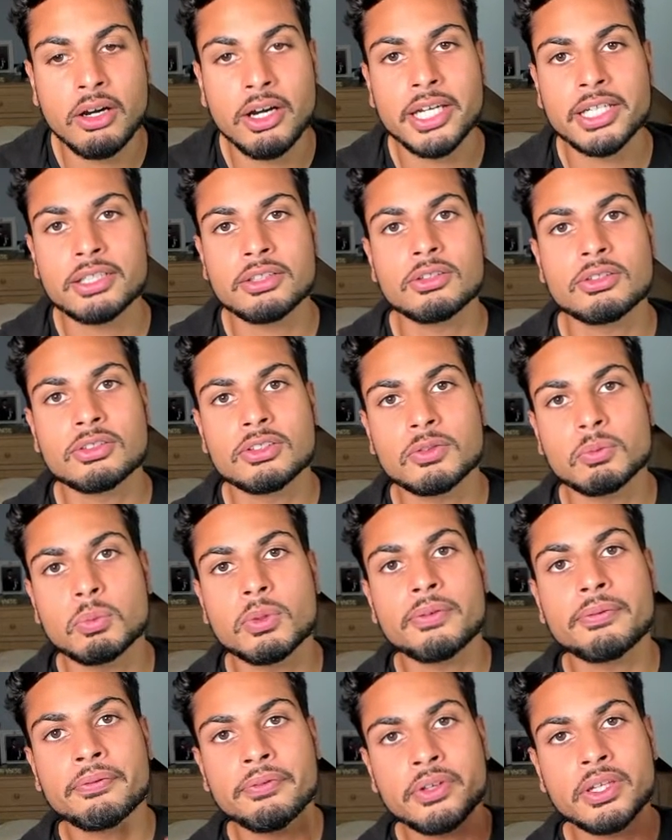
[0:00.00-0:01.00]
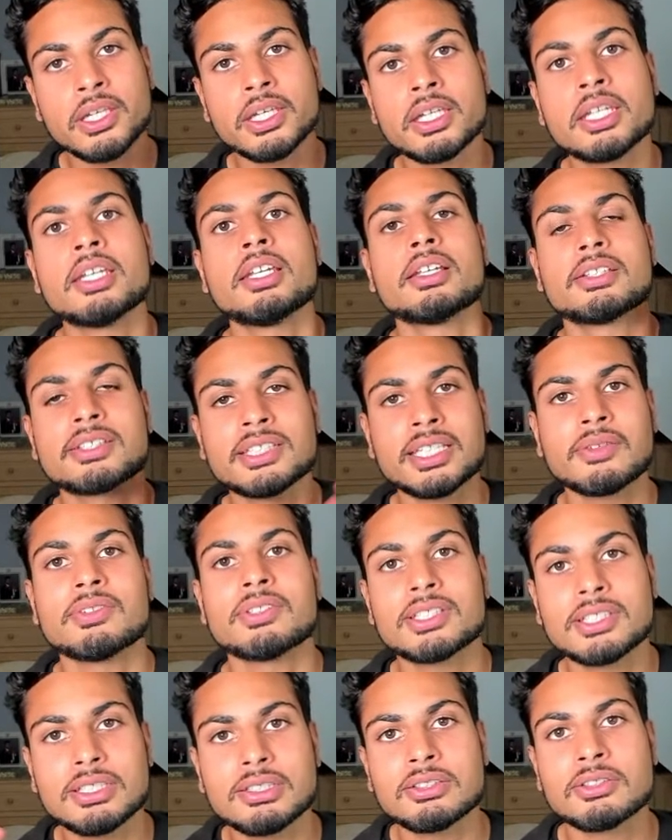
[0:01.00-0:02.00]
icons were fit in
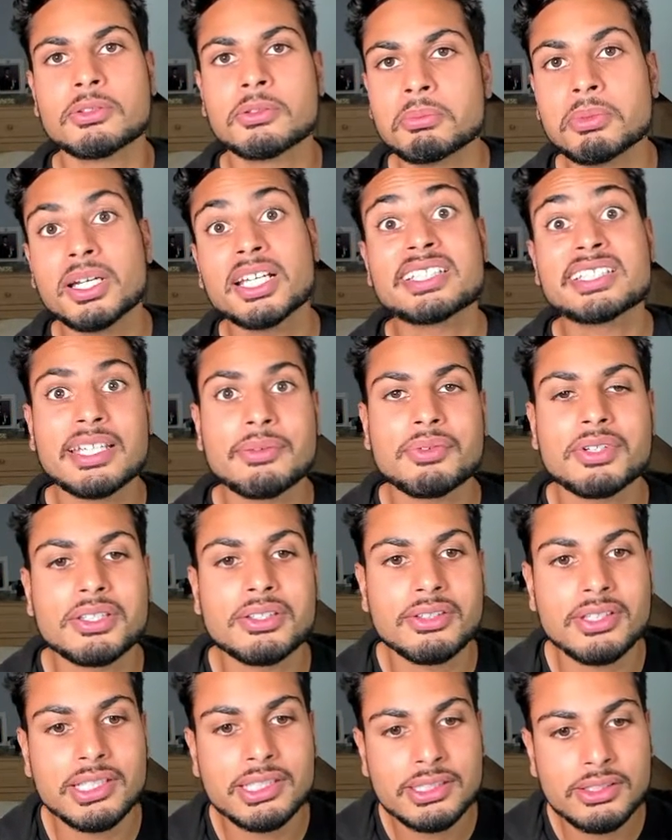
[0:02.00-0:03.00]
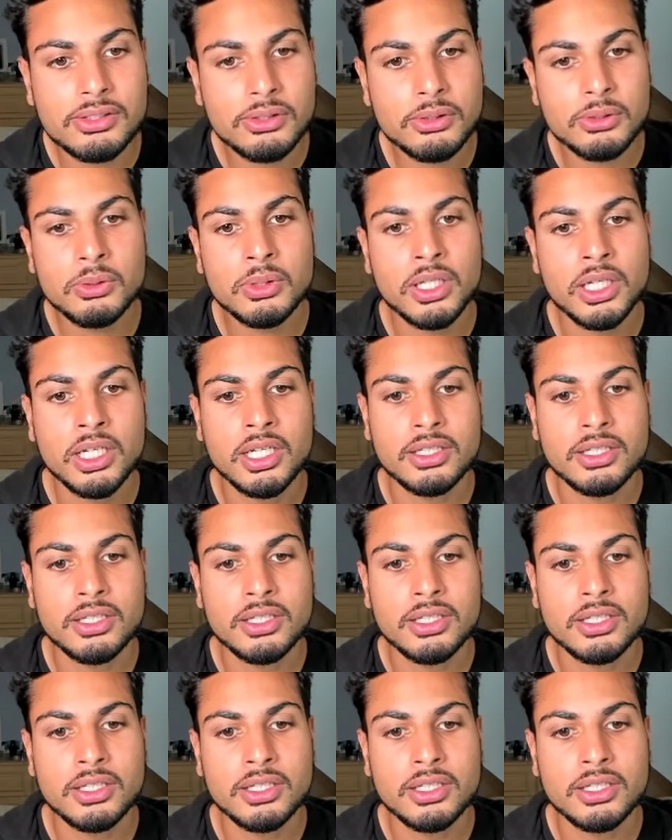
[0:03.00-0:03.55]
72 by 72